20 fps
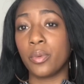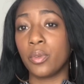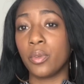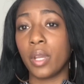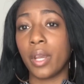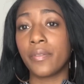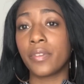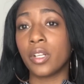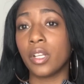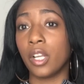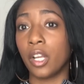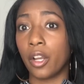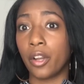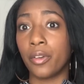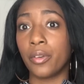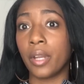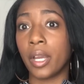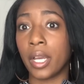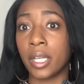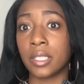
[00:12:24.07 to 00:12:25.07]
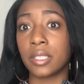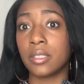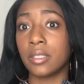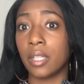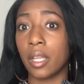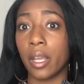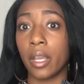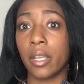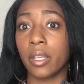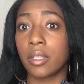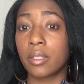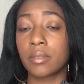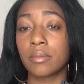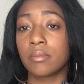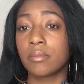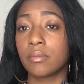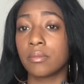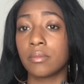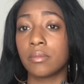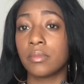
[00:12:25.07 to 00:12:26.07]
You have to learn how to, like,
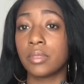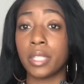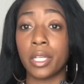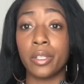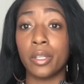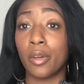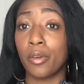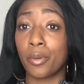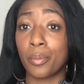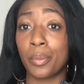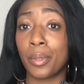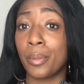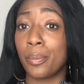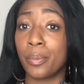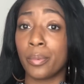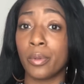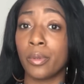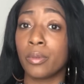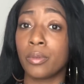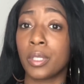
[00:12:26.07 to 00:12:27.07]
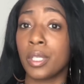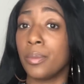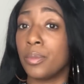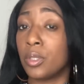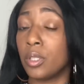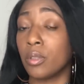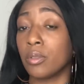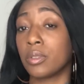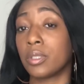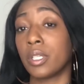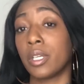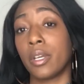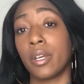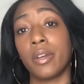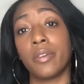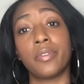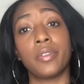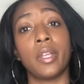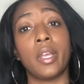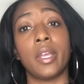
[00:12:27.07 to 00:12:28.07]
say no to people, keep to yourself.